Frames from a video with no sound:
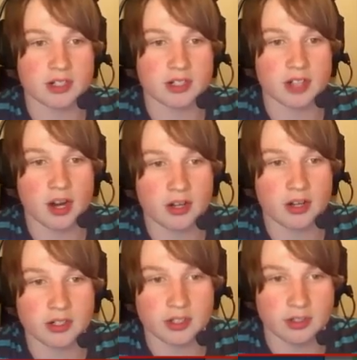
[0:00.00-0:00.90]
My
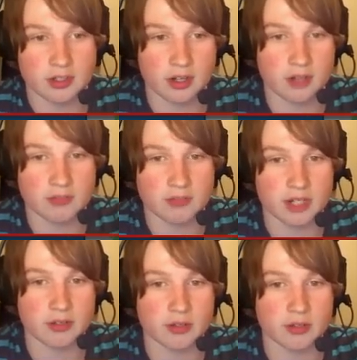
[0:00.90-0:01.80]
daddy
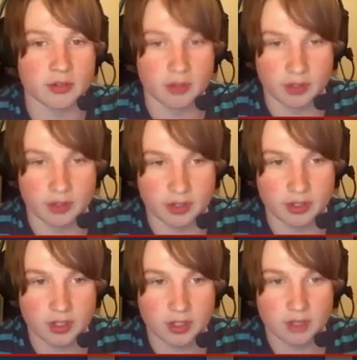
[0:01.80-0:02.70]
taught me
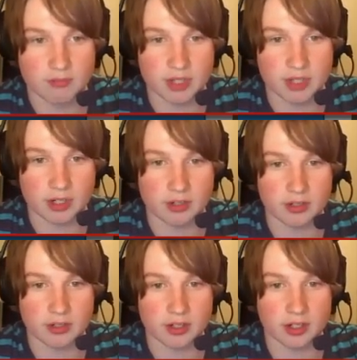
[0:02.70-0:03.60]
good.
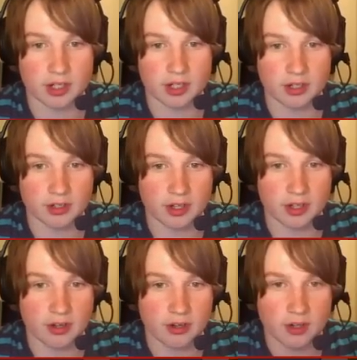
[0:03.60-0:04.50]
Backing the hell out
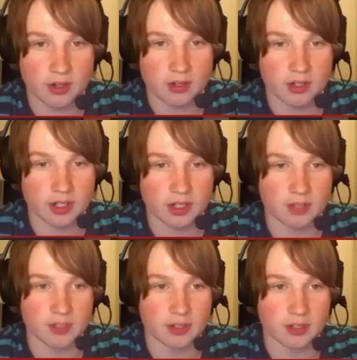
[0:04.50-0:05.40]
of there.
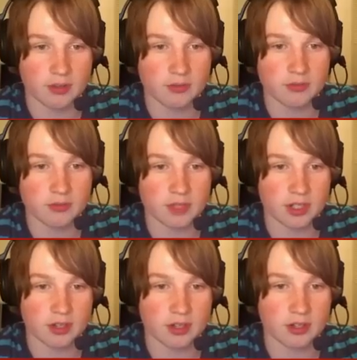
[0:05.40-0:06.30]
And I'm like,
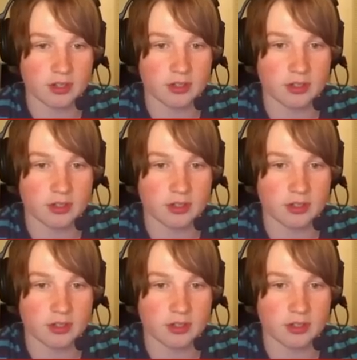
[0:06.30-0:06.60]
oh my